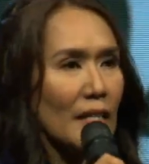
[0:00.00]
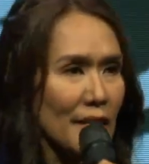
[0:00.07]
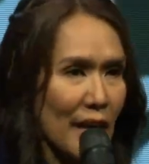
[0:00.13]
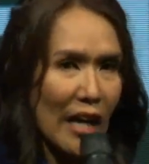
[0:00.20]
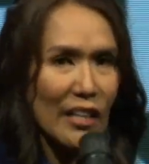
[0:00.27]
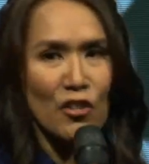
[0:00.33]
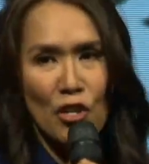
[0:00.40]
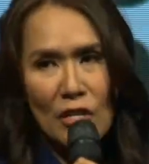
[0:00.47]

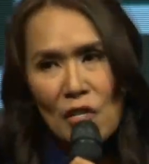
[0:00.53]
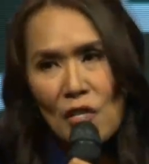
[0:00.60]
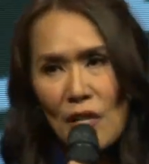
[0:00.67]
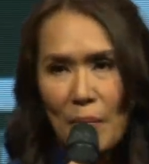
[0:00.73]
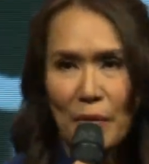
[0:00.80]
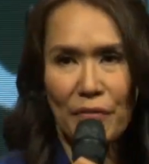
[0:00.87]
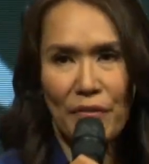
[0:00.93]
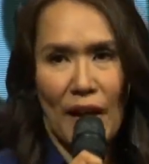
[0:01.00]
Not just
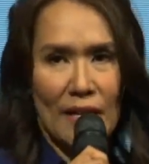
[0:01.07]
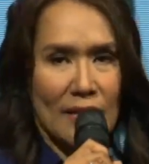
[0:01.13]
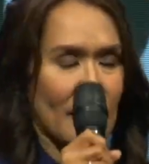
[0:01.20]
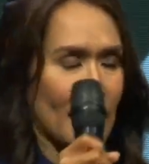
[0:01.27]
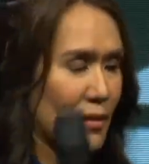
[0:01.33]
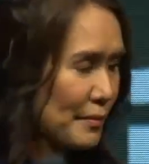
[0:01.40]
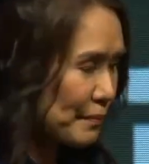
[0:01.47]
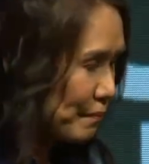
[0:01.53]
some of
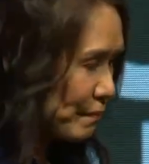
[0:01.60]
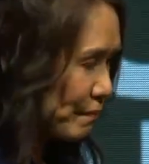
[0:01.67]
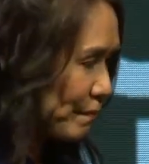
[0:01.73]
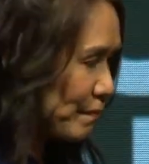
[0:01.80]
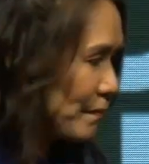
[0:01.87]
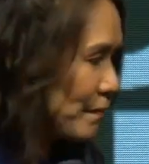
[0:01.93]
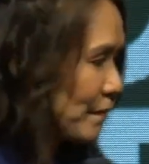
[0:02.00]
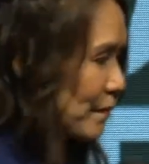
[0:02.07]
us.
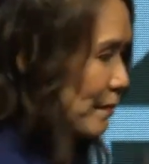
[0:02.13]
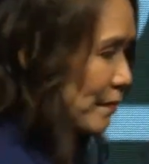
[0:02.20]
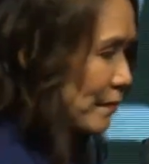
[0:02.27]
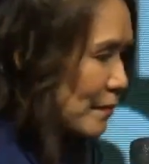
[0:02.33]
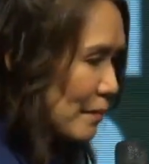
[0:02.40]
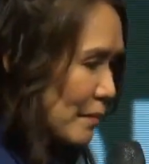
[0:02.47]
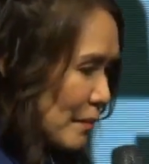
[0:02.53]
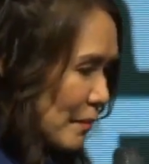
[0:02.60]

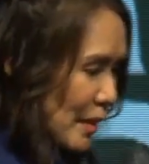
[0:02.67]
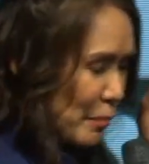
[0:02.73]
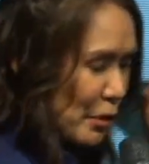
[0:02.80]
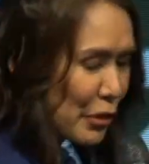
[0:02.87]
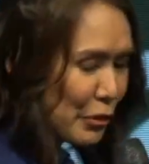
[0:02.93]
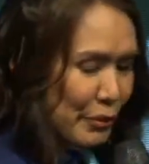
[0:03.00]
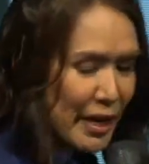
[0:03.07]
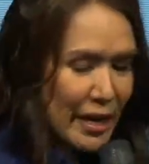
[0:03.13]

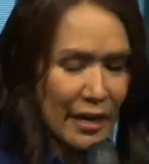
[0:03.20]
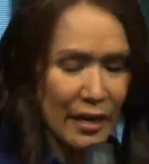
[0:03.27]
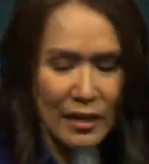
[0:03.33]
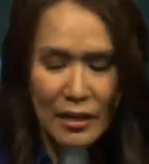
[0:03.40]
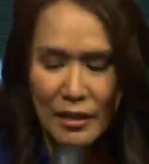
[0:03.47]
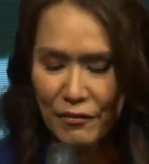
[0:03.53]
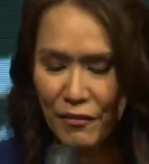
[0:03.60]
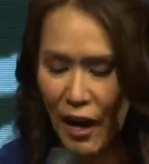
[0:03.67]
Number three,
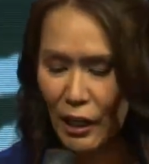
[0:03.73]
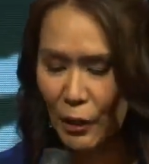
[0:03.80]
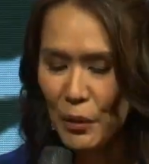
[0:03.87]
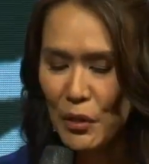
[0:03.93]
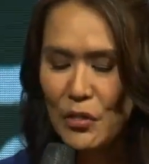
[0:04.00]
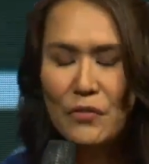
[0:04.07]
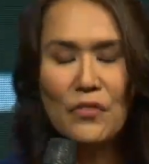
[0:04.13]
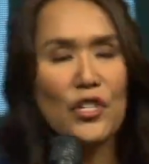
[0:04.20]

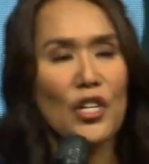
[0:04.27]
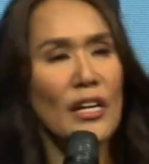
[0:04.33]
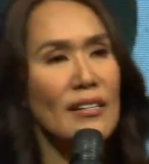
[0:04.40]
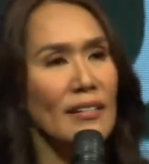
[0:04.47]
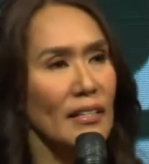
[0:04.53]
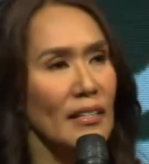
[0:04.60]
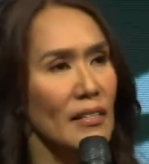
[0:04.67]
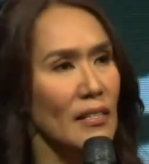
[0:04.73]
followers of
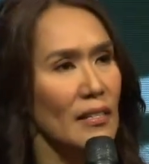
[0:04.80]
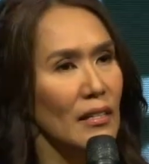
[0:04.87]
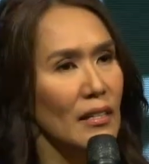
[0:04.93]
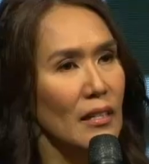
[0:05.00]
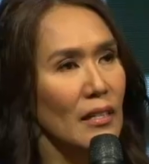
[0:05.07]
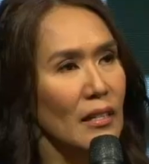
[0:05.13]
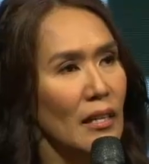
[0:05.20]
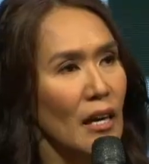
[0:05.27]
Jesus
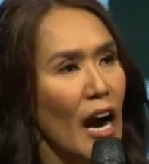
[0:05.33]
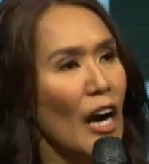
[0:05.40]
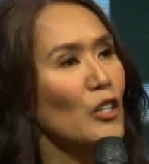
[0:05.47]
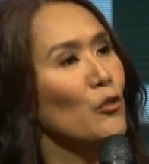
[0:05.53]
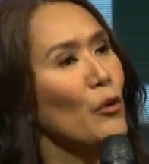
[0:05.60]
are